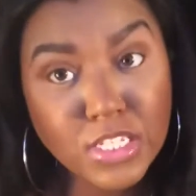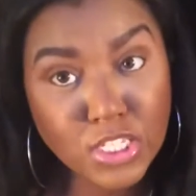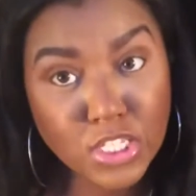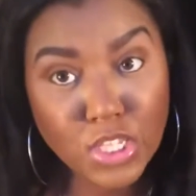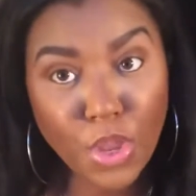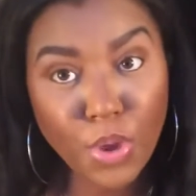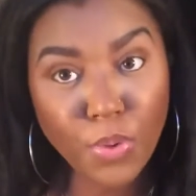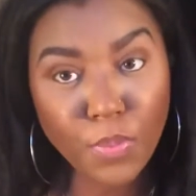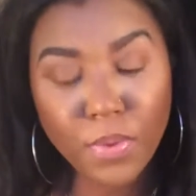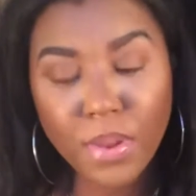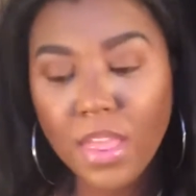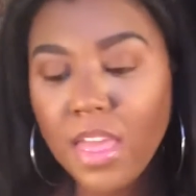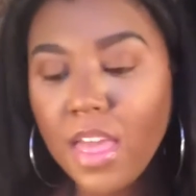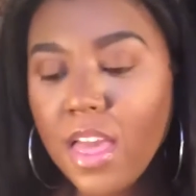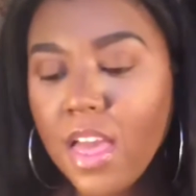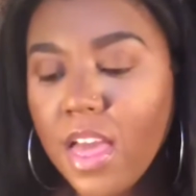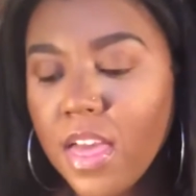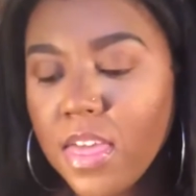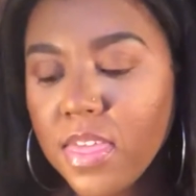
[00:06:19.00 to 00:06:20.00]
So
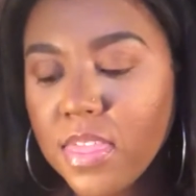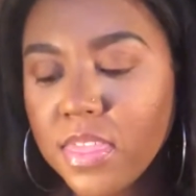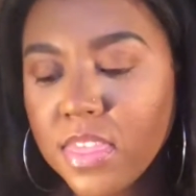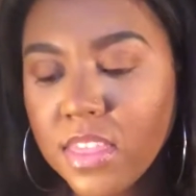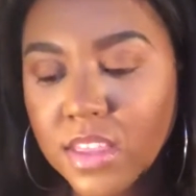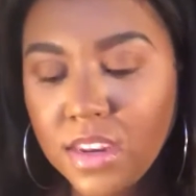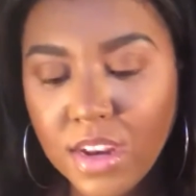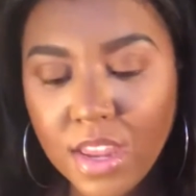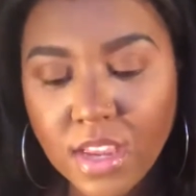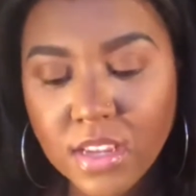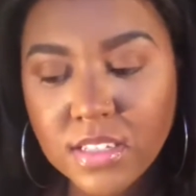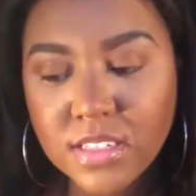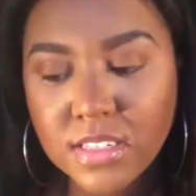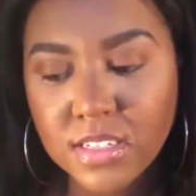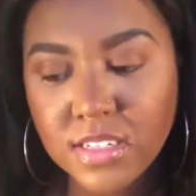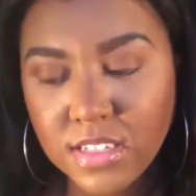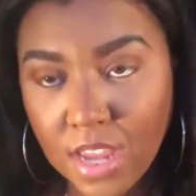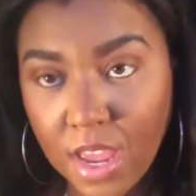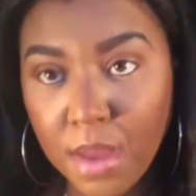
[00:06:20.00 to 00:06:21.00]
the next
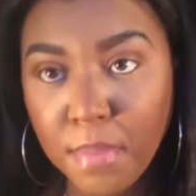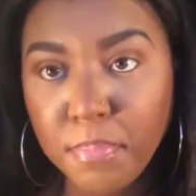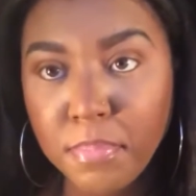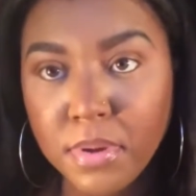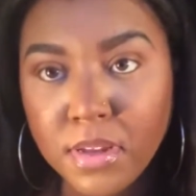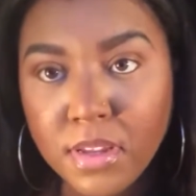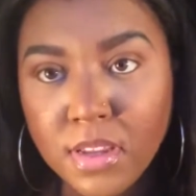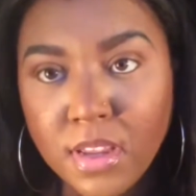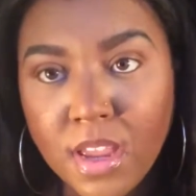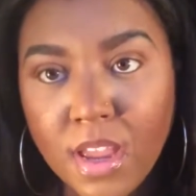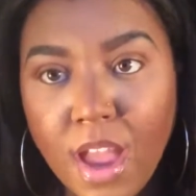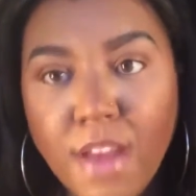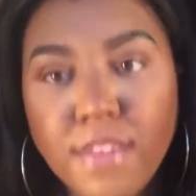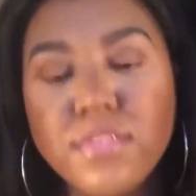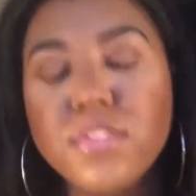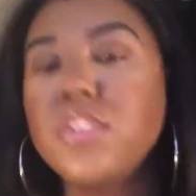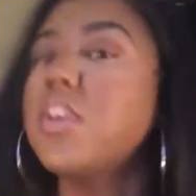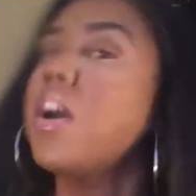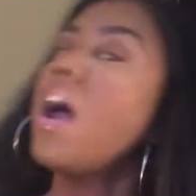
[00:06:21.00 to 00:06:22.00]
step,
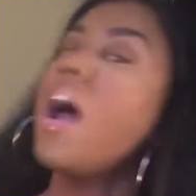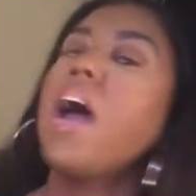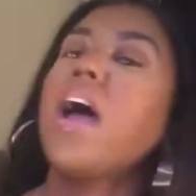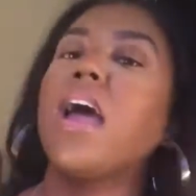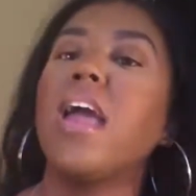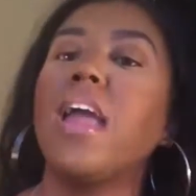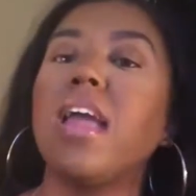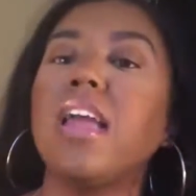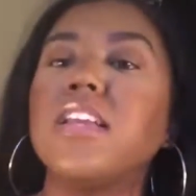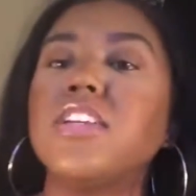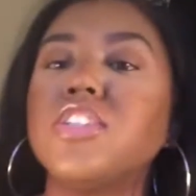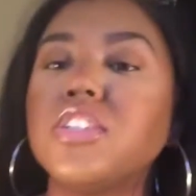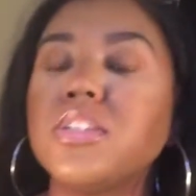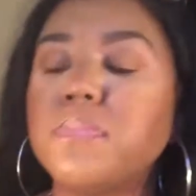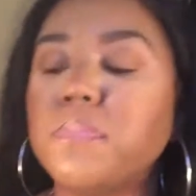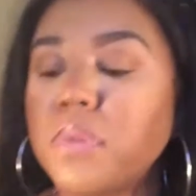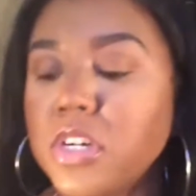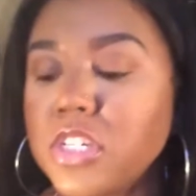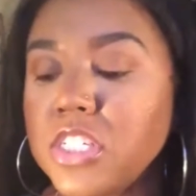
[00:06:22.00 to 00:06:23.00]
after I
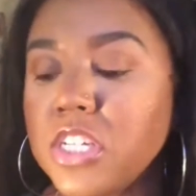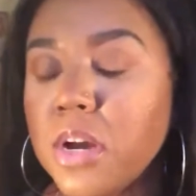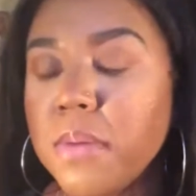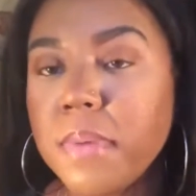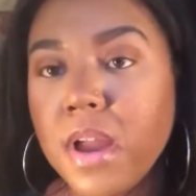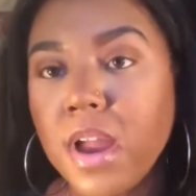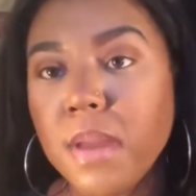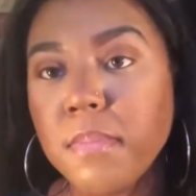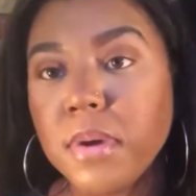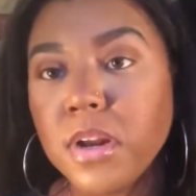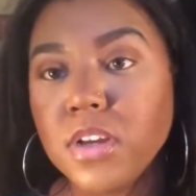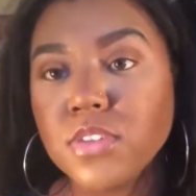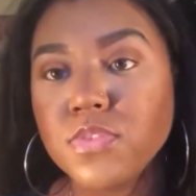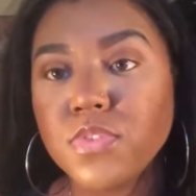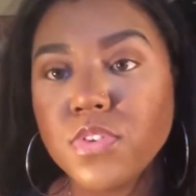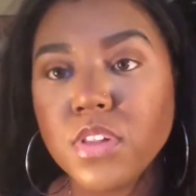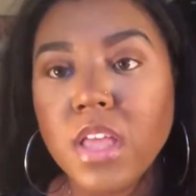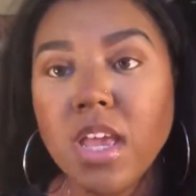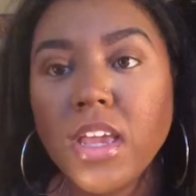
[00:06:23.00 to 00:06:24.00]
just brushed out my eyebrows
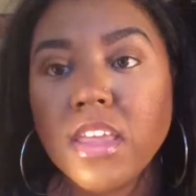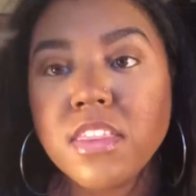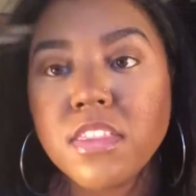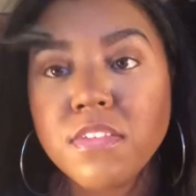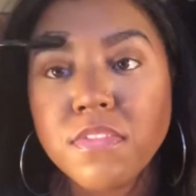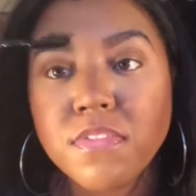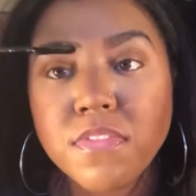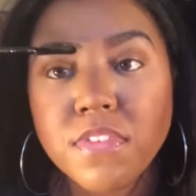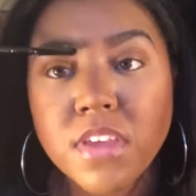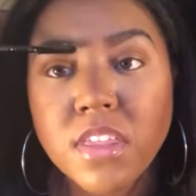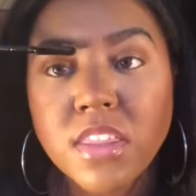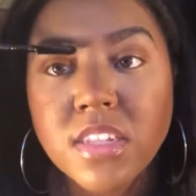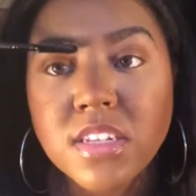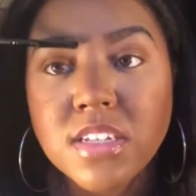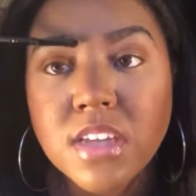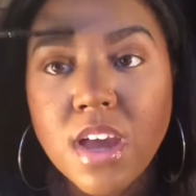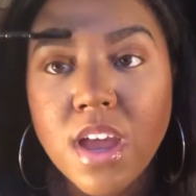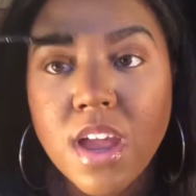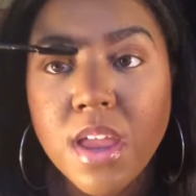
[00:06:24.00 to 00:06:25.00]
for like the 5th
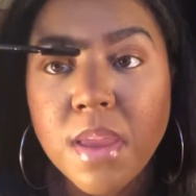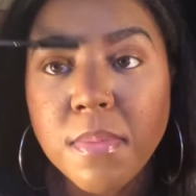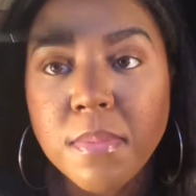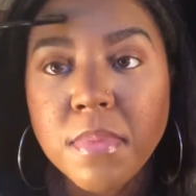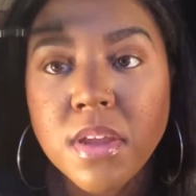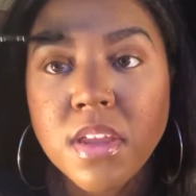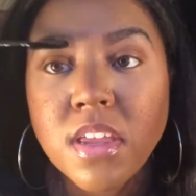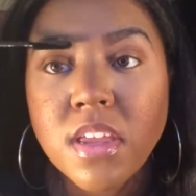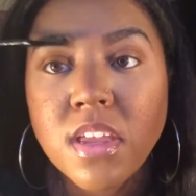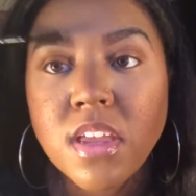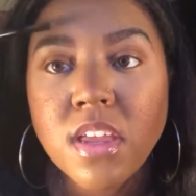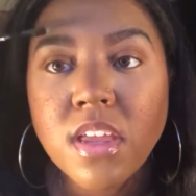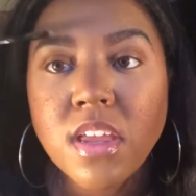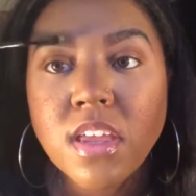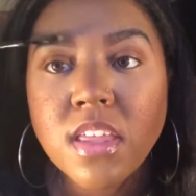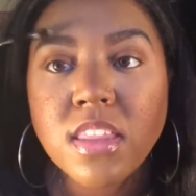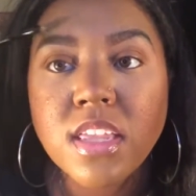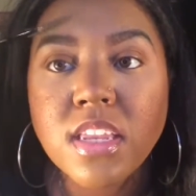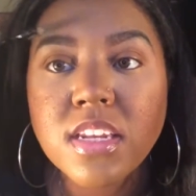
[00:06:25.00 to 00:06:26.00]
time,
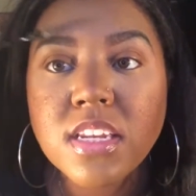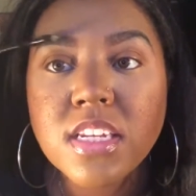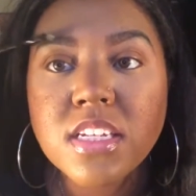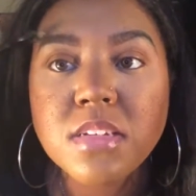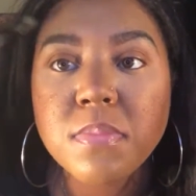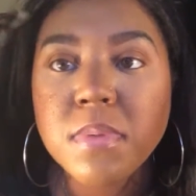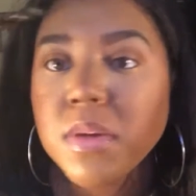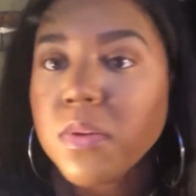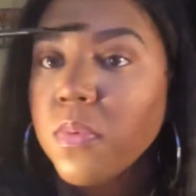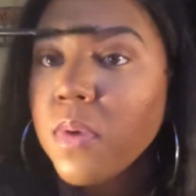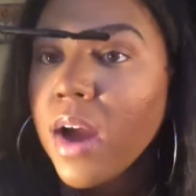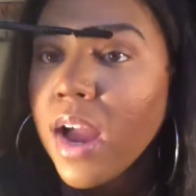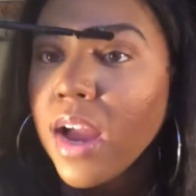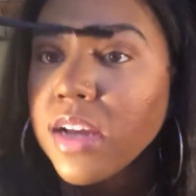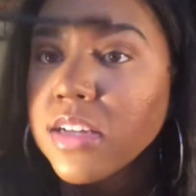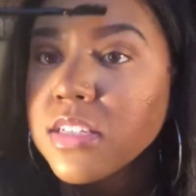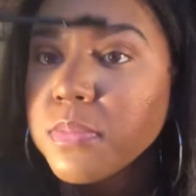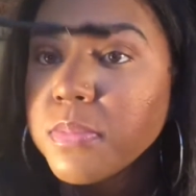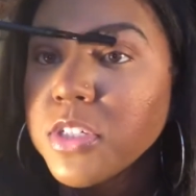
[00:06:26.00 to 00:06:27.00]
they need to be
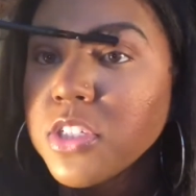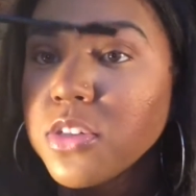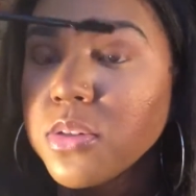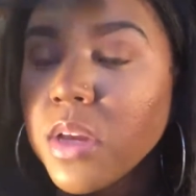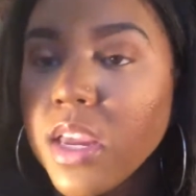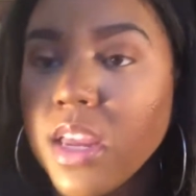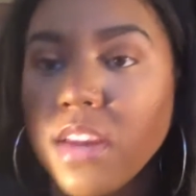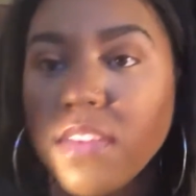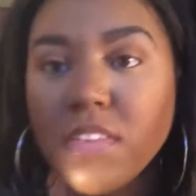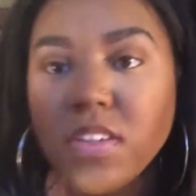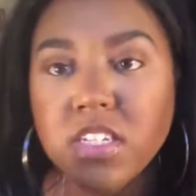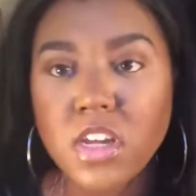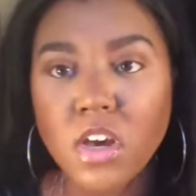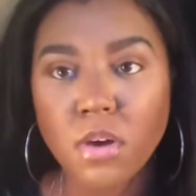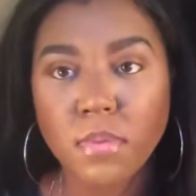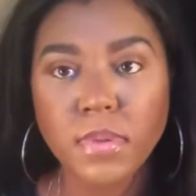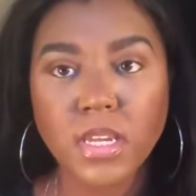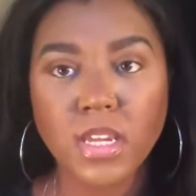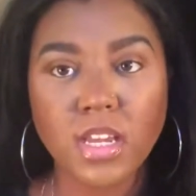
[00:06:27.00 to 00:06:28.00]
waxed, but you can't even
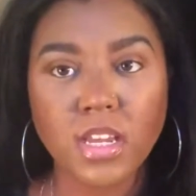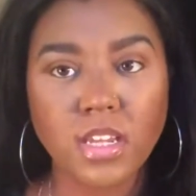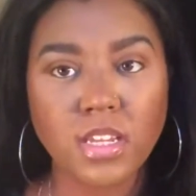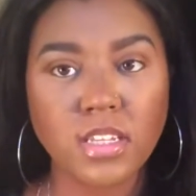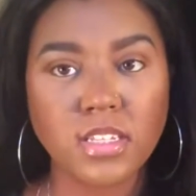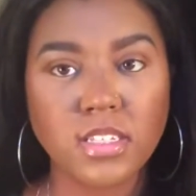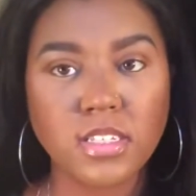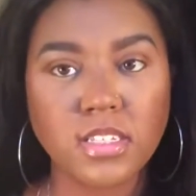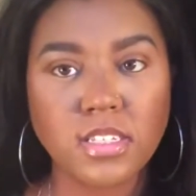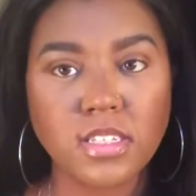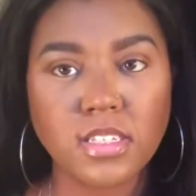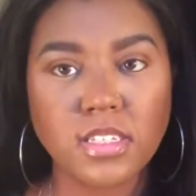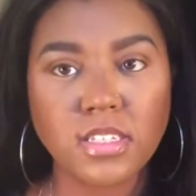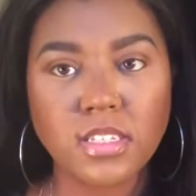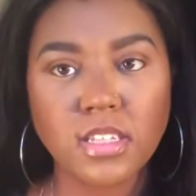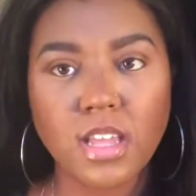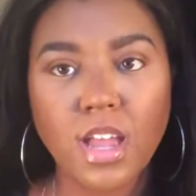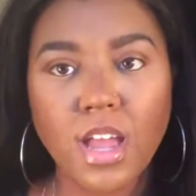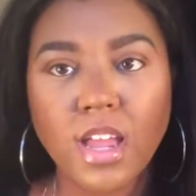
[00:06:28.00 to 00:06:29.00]
tell because
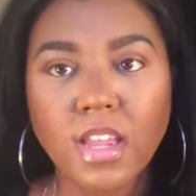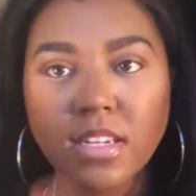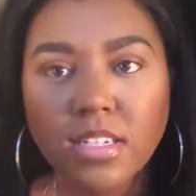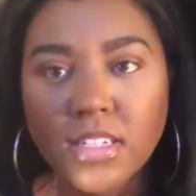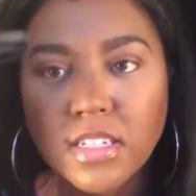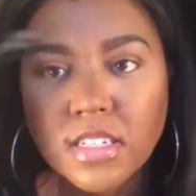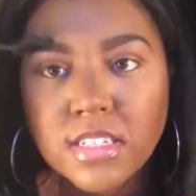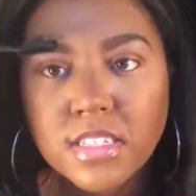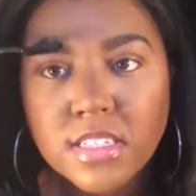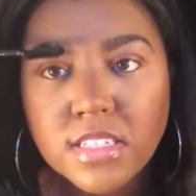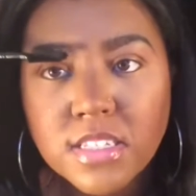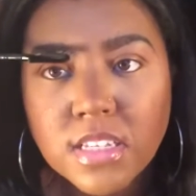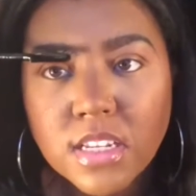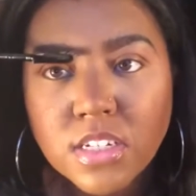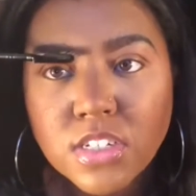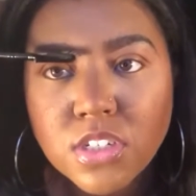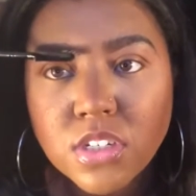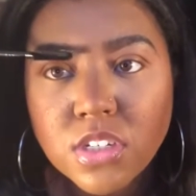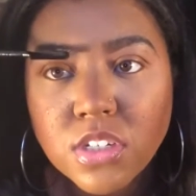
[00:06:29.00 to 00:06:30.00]
I did
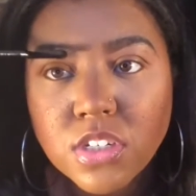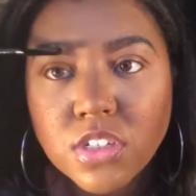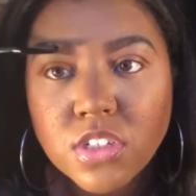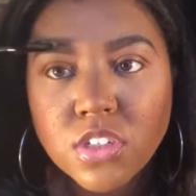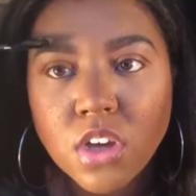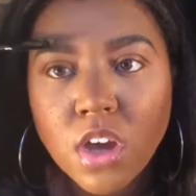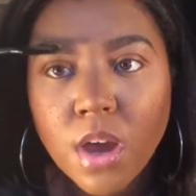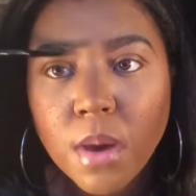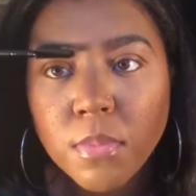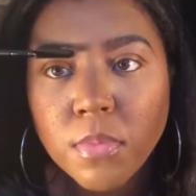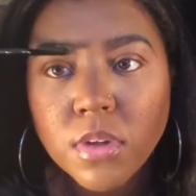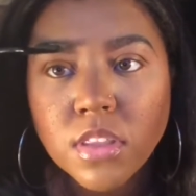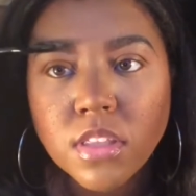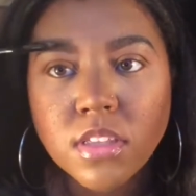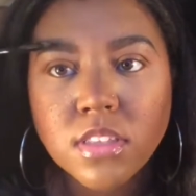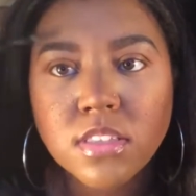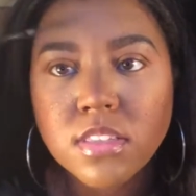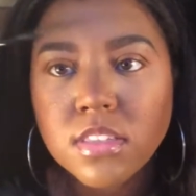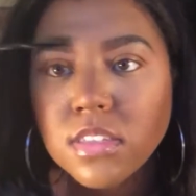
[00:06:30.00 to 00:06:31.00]
such a good job with
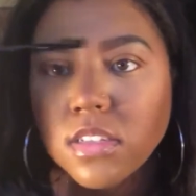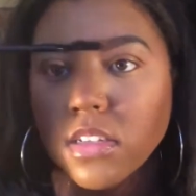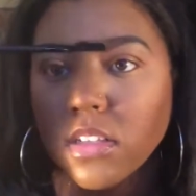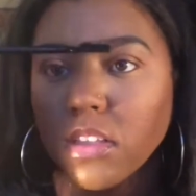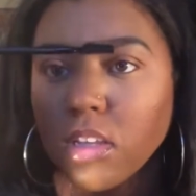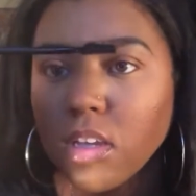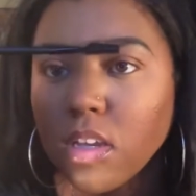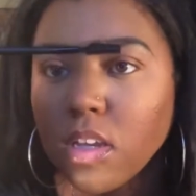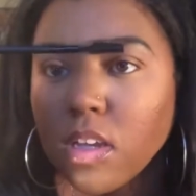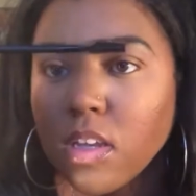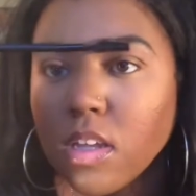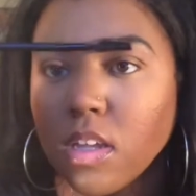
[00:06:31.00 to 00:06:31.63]
concealing.